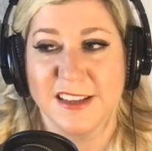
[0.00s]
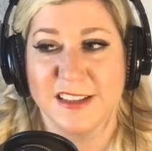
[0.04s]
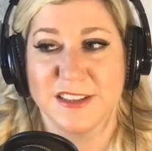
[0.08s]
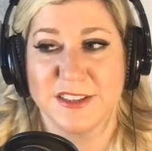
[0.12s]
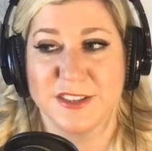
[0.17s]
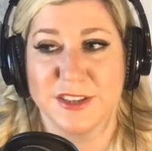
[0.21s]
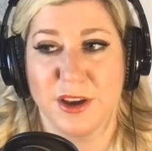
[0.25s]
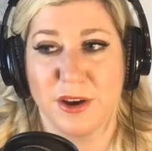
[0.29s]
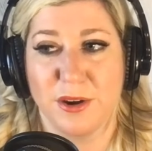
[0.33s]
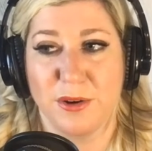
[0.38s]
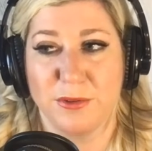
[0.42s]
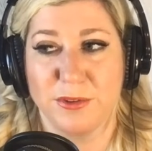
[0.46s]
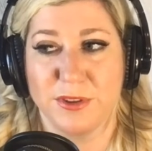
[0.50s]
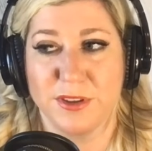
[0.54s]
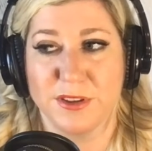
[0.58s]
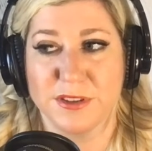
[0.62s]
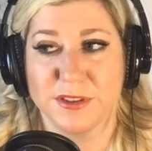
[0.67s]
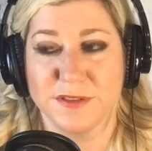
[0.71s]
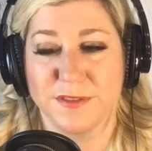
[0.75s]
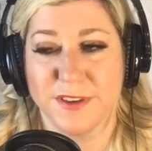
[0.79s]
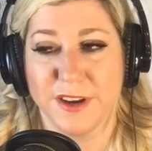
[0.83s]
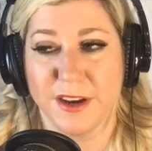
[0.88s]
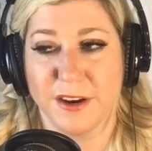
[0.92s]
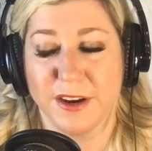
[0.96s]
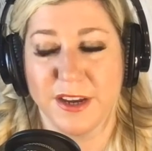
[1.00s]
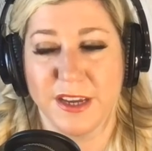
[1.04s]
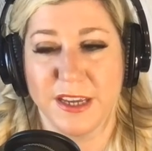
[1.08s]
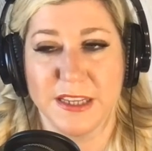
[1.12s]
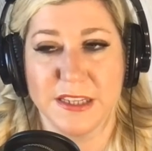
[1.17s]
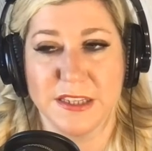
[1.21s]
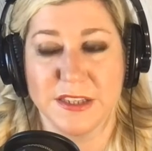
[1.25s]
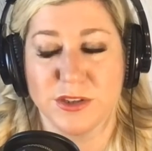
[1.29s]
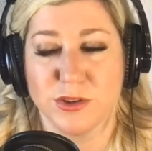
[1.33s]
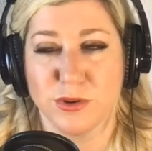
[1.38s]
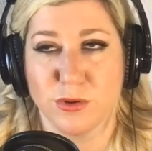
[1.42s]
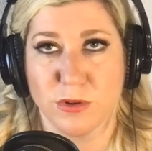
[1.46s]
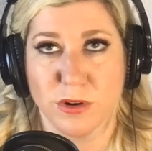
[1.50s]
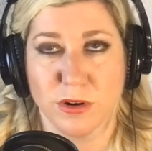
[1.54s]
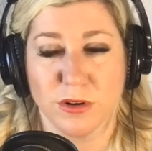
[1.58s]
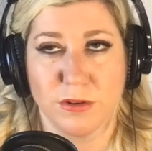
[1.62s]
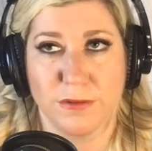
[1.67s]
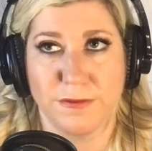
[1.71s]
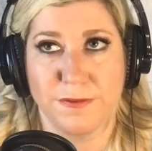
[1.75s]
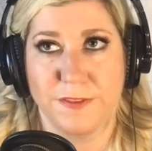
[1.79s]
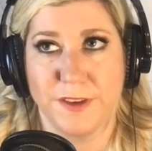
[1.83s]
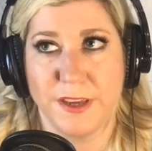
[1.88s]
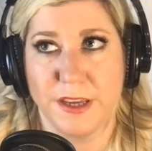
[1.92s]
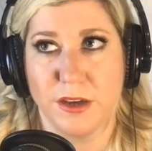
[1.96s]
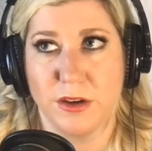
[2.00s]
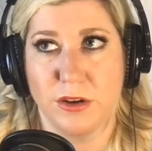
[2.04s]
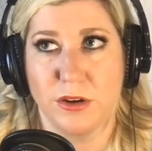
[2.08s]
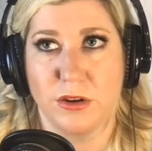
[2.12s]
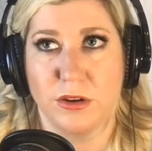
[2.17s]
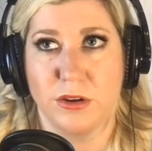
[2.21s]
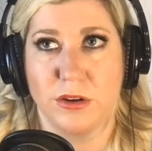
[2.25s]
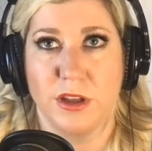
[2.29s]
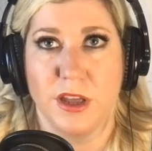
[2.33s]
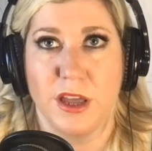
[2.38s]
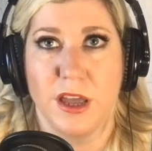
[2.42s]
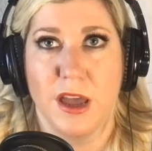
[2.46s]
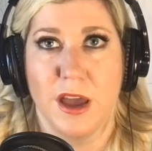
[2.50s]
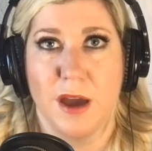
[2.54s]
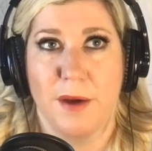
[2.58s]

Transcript: So there's very historical feel.